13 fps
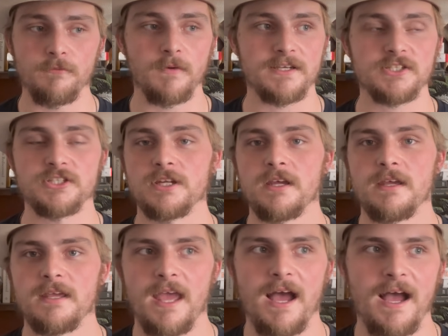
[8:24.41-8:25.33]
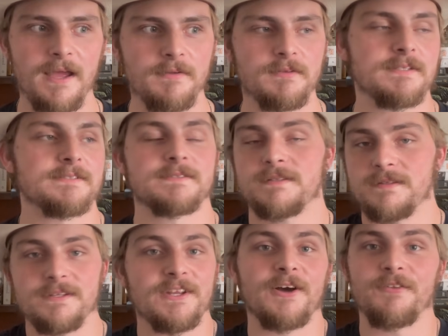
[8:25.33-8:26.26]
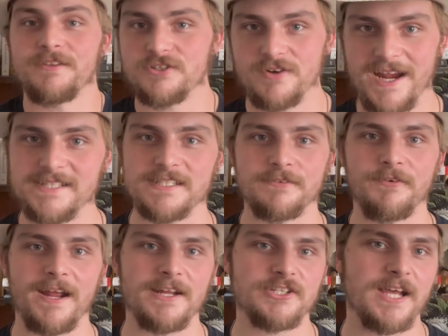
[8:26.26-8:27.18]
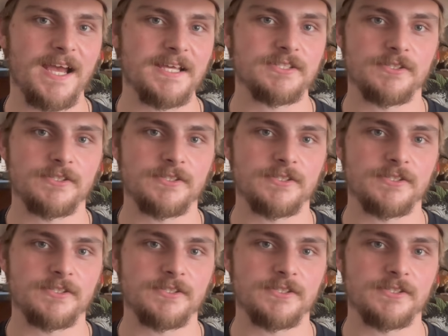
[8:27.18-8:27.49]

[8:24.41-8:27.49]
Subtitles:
which is the Jurassic franchise.